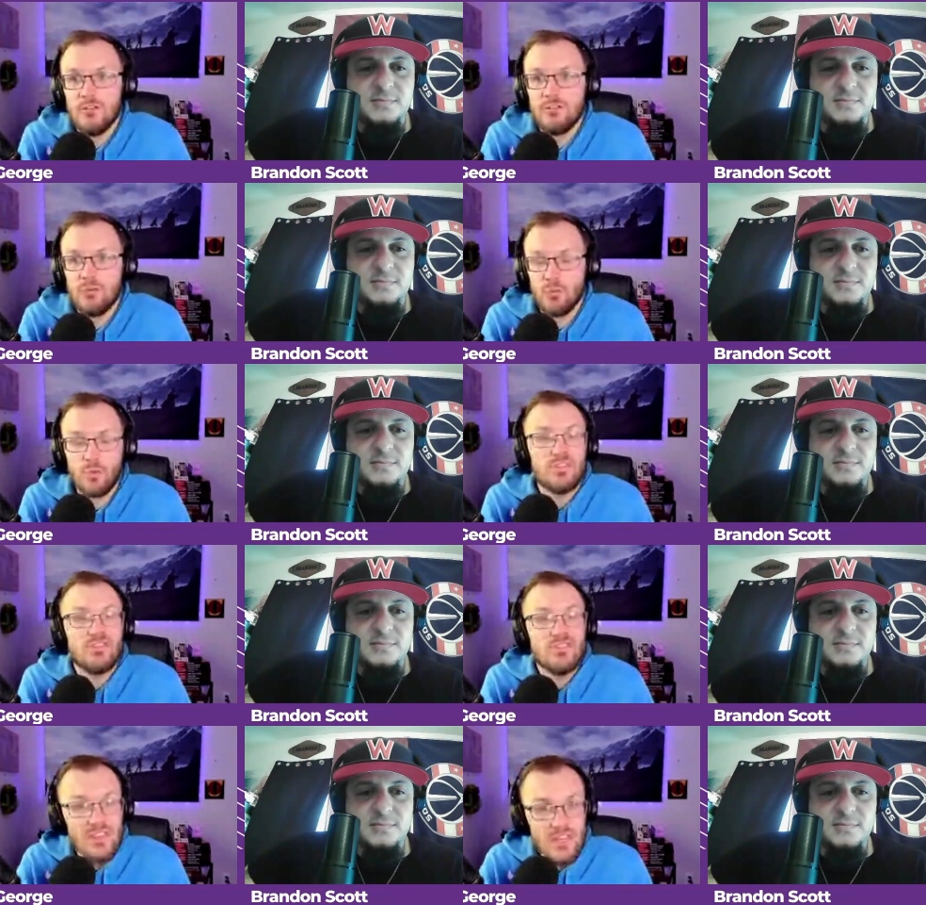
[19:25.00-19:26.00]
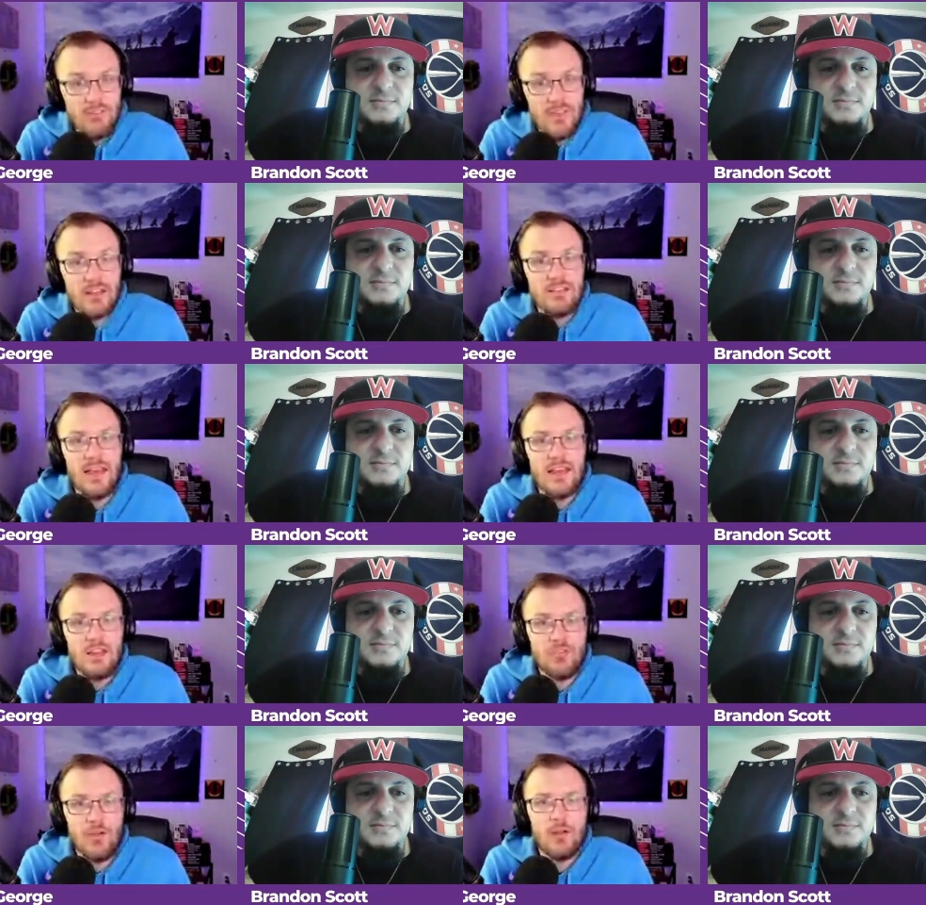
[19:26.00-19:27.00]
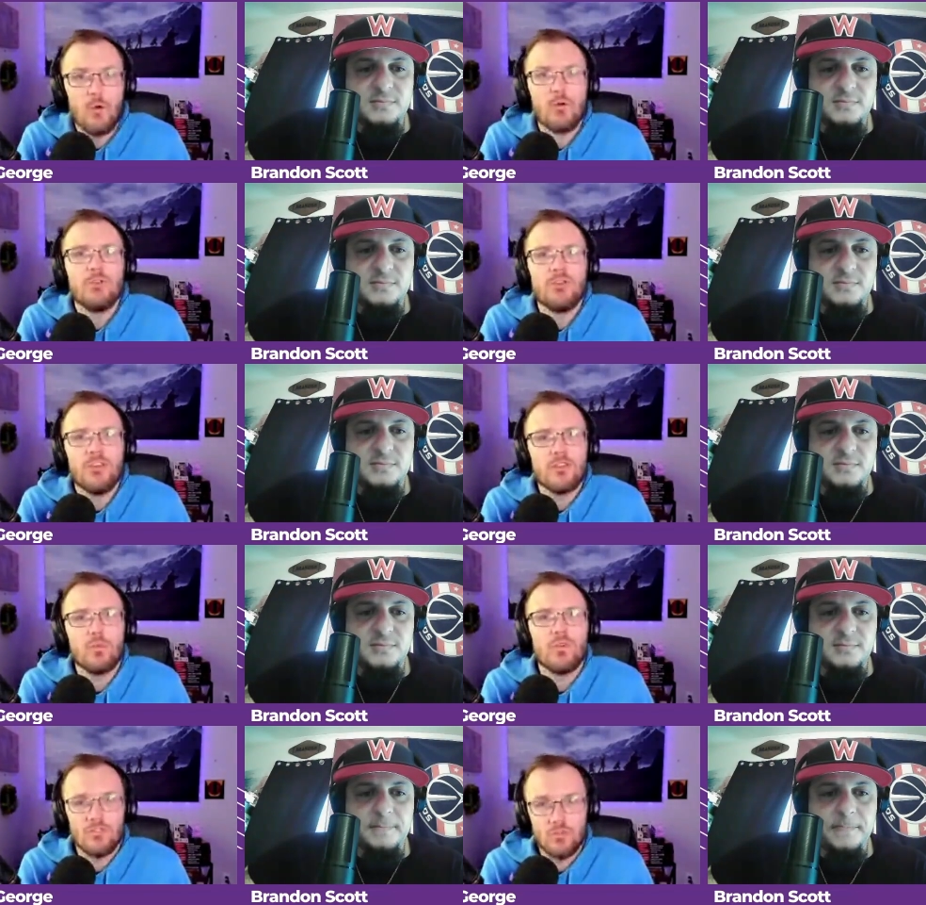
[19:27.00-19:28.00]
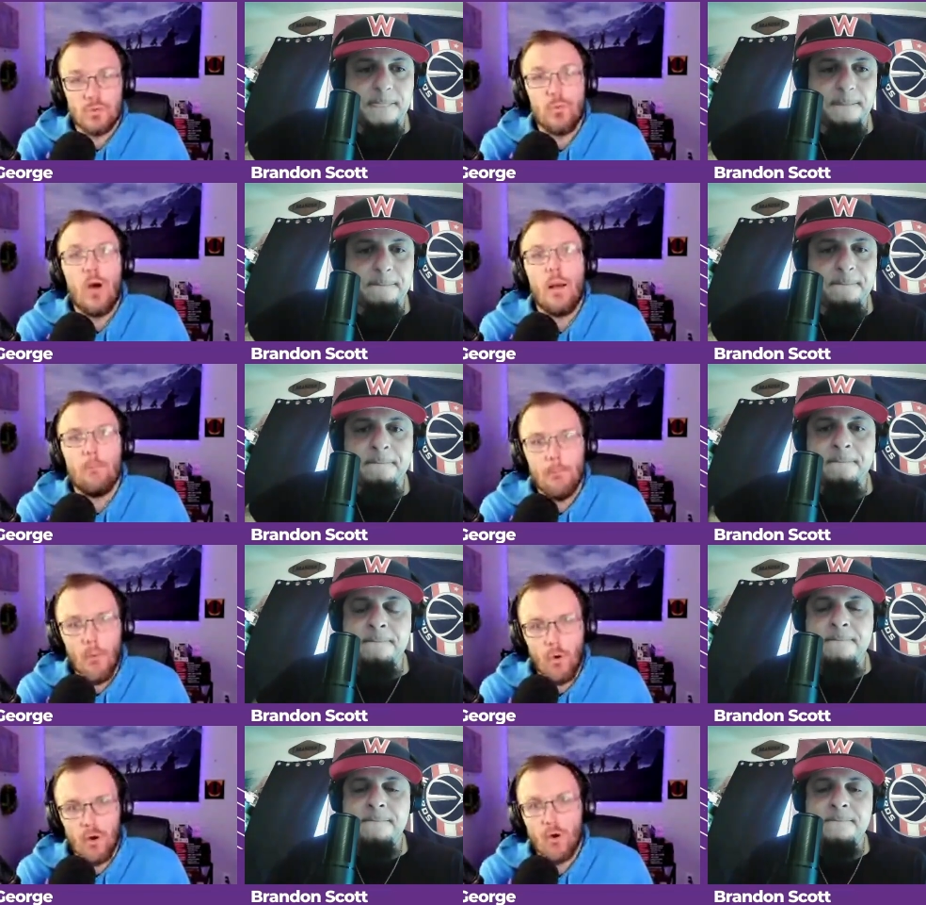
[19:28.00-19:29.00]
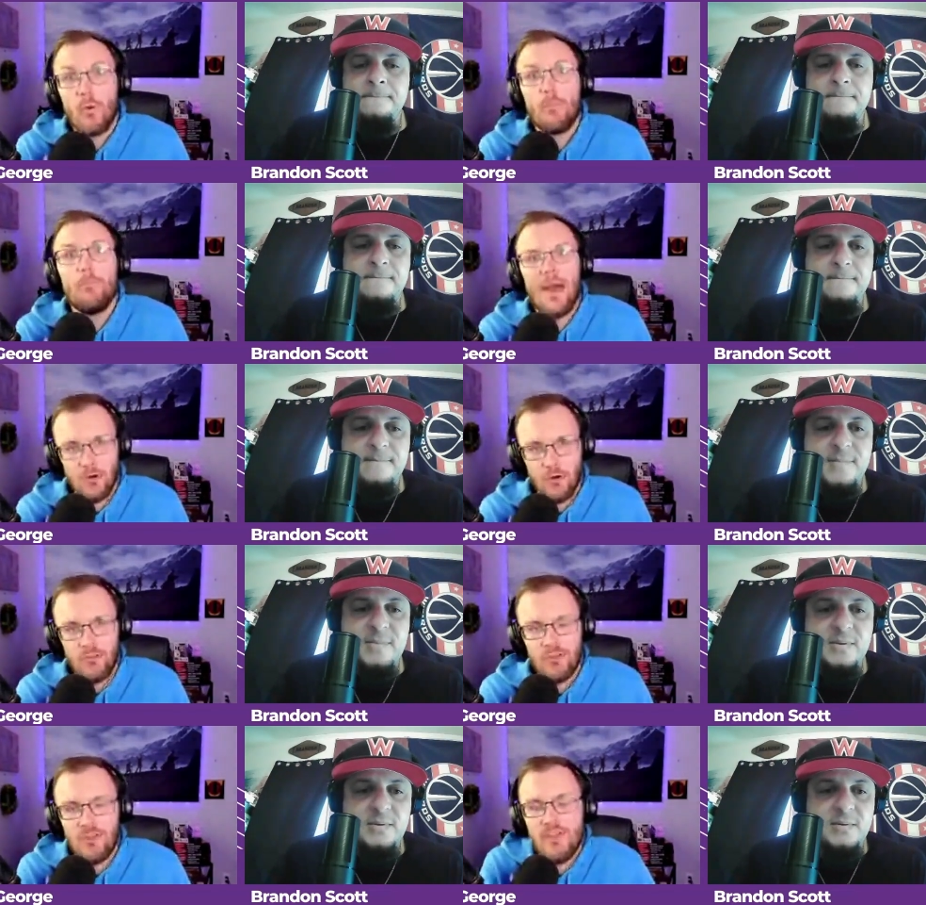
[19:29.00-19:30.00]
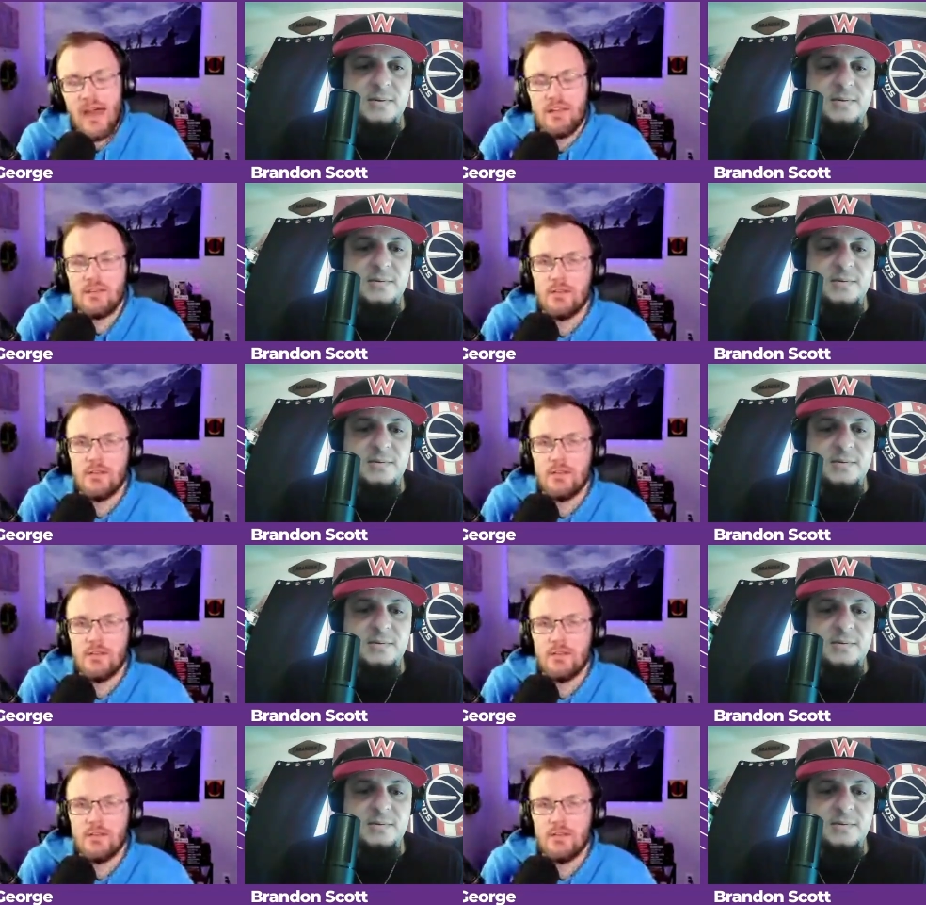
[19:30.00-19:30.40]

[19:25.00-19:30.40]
Speaker 1: to receive in a Deni trade, or do you think the Wizards would want more or better than that?